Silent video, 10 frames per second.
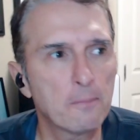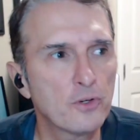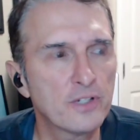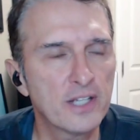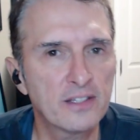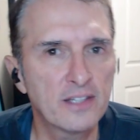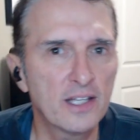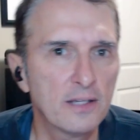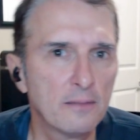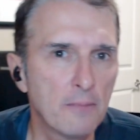on
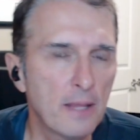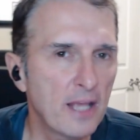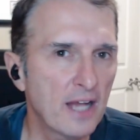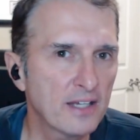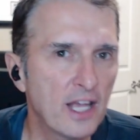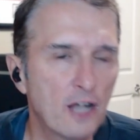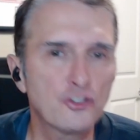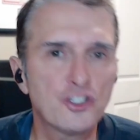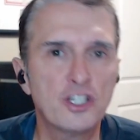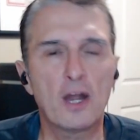predicted, maybe on
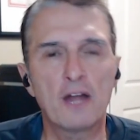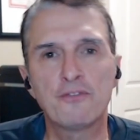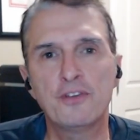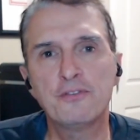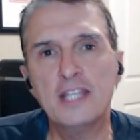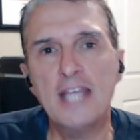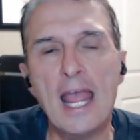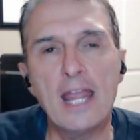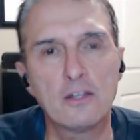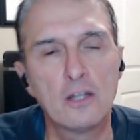Kalshi around
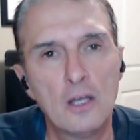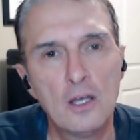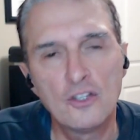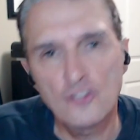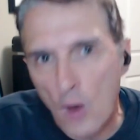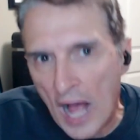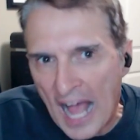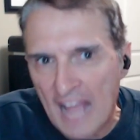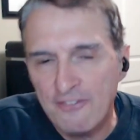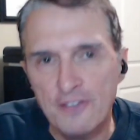58. So
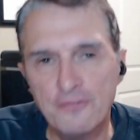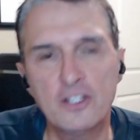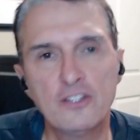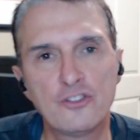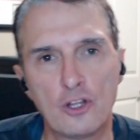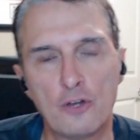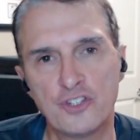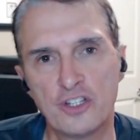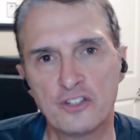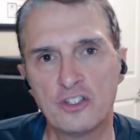high 50s, low
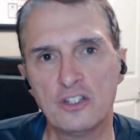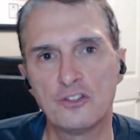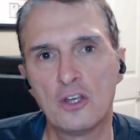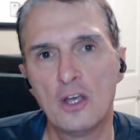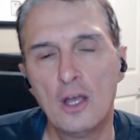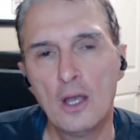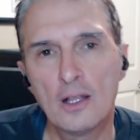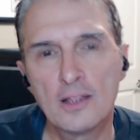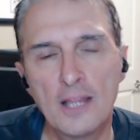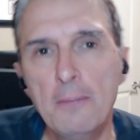60s.
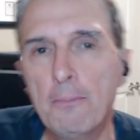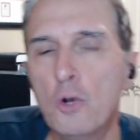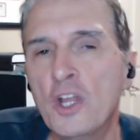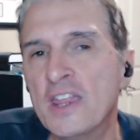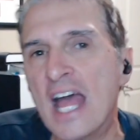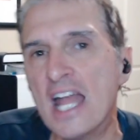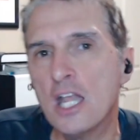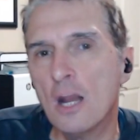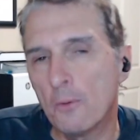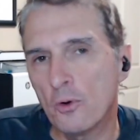Let me put
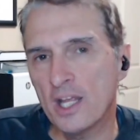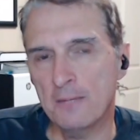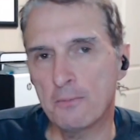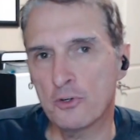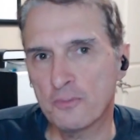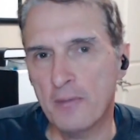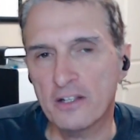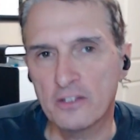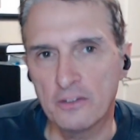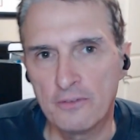that number in
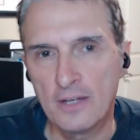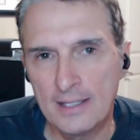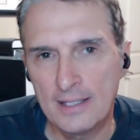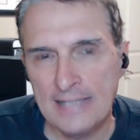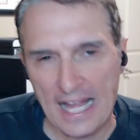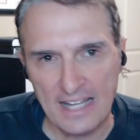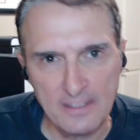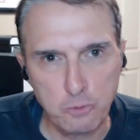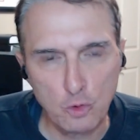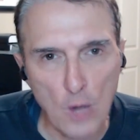perspective. That
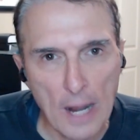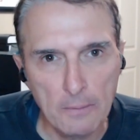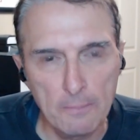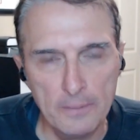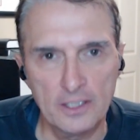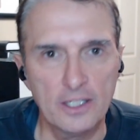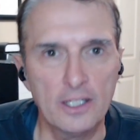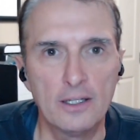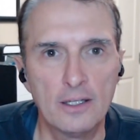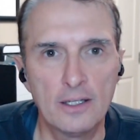is a
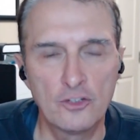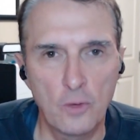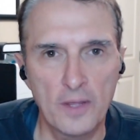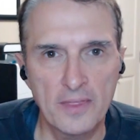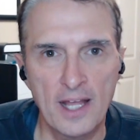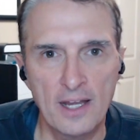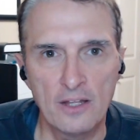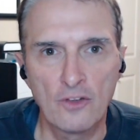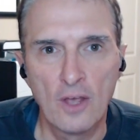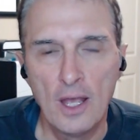probability, is what that
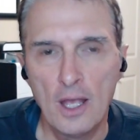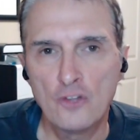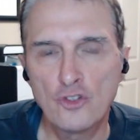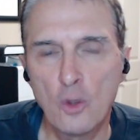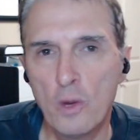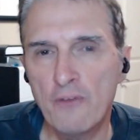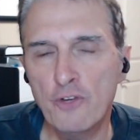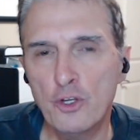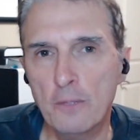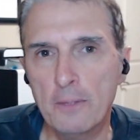is. So
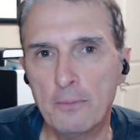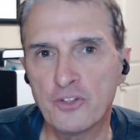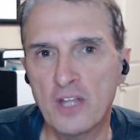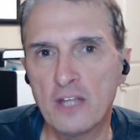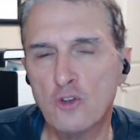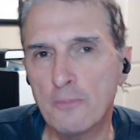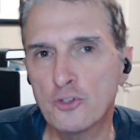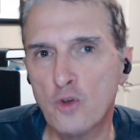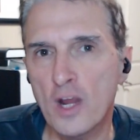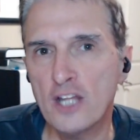whenever you hear people say
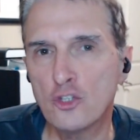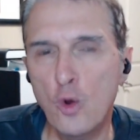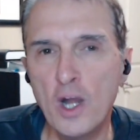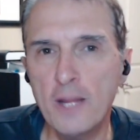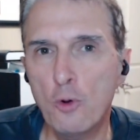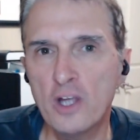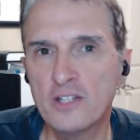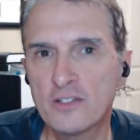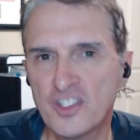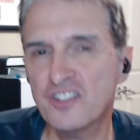Trump's trading 20
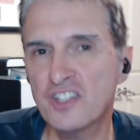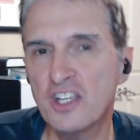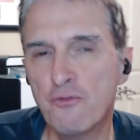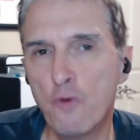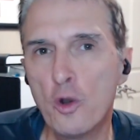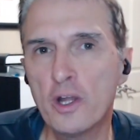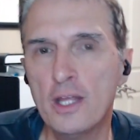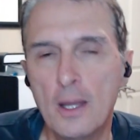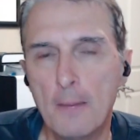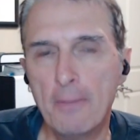points, 60,
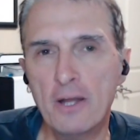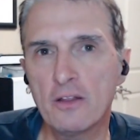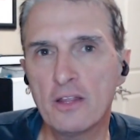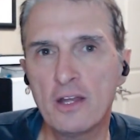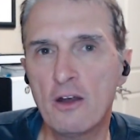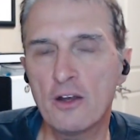40, better than